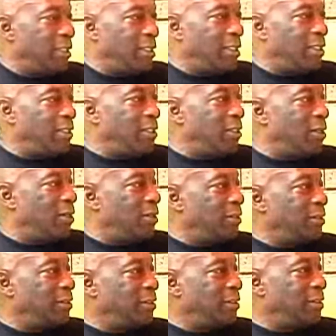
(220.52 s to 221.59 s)
You know,
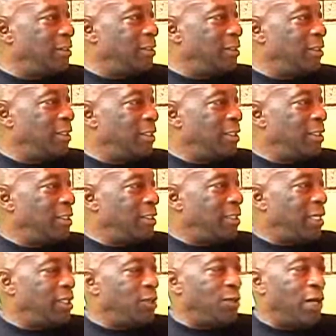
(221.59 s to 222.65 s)

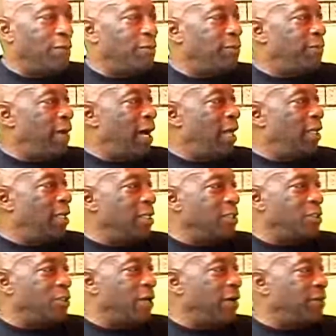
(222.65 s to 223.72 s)
they do that with
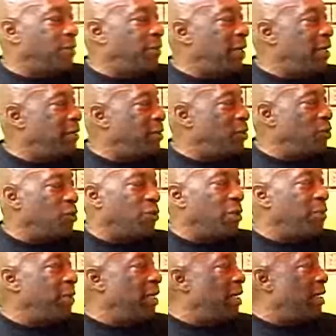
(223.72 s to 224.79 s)
violins. You have to pay
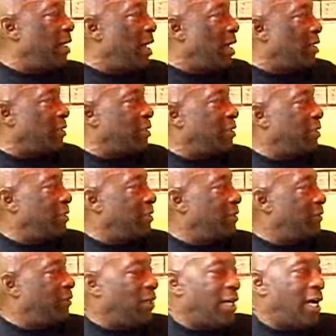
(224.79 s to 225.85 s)
$2-3 million
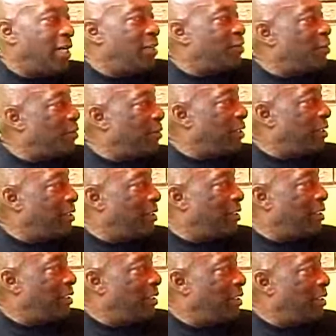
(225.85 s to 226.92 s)
for that instrument.
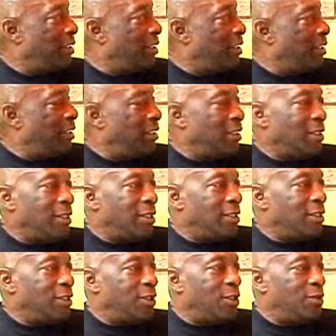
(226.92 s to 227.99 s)

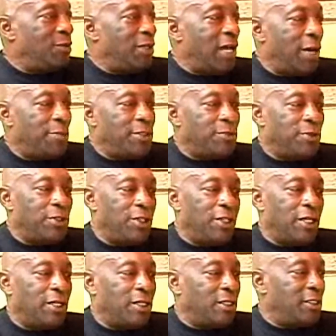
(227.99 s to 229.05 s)
You know, what happens when you
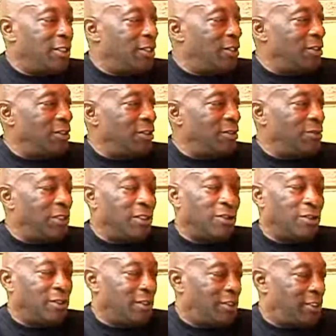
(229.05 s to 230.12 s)
get
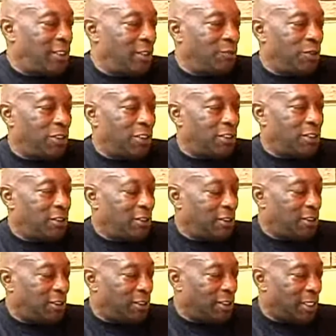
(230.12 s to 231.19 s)
this
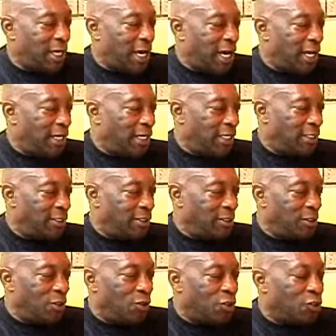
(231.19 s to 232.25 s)
is a guy that
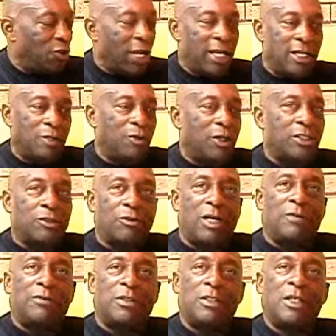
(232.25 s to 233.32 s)
no training
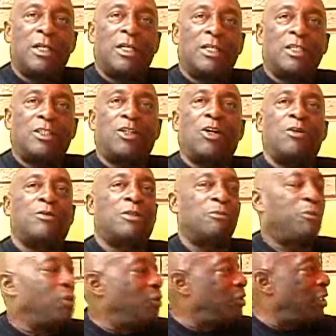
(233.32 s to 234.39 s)
whatsoever in terms of
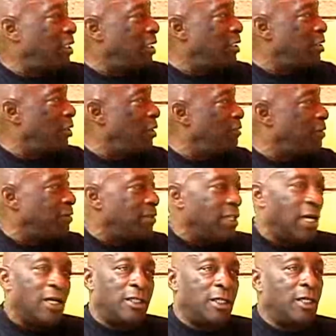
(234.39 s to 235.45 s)
music, in terms of
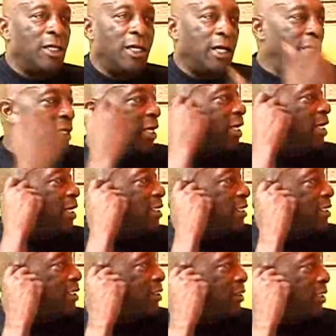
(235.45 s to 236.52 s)
sound, and they
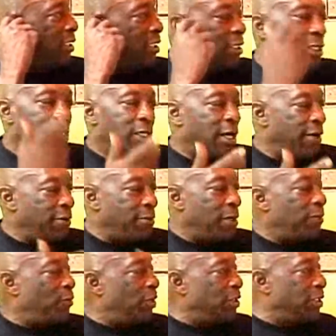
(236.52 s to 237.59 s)
listen to it. And I
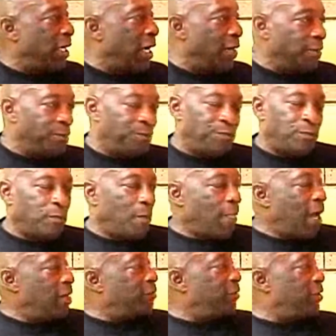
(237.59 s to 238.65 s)
remember one
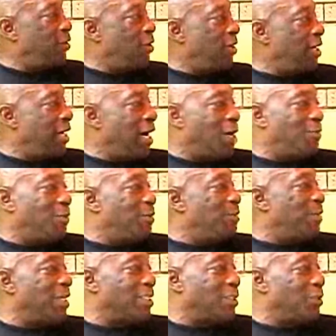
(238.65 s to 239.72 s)
time I was recording an album in
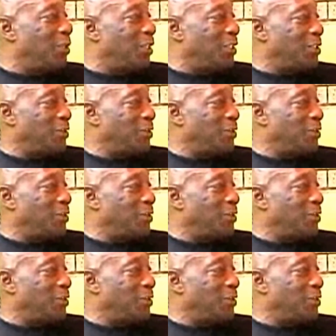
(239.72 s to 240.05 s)
my studio.